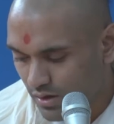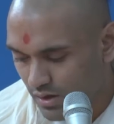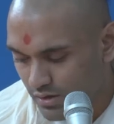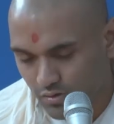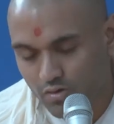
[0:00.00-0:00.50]

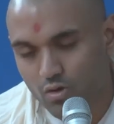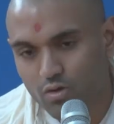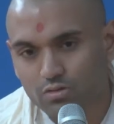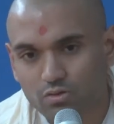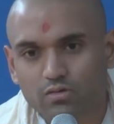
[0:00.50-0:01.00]
his
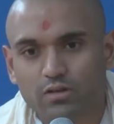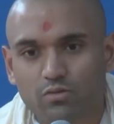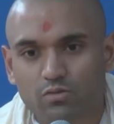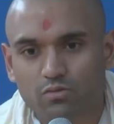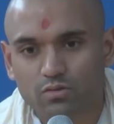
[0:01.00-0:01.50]
whole dhoti
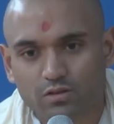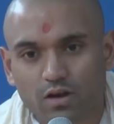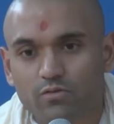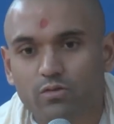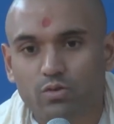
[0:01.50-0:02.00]
was
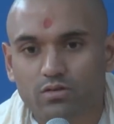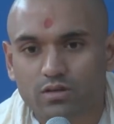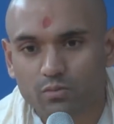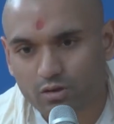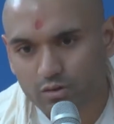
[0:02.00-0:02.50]
covered with
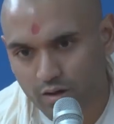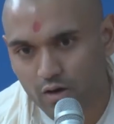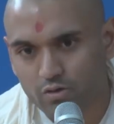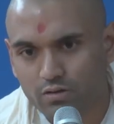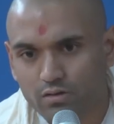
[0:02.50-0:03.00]
turmeric
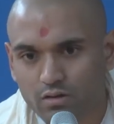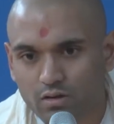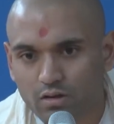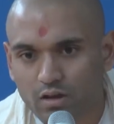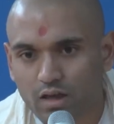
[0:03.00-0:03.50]
powder,
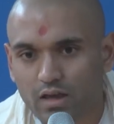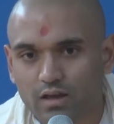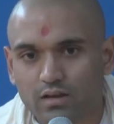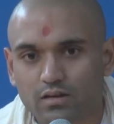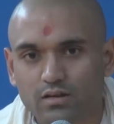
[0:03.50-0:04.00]

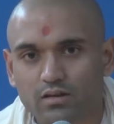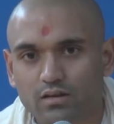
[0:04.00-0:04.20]
and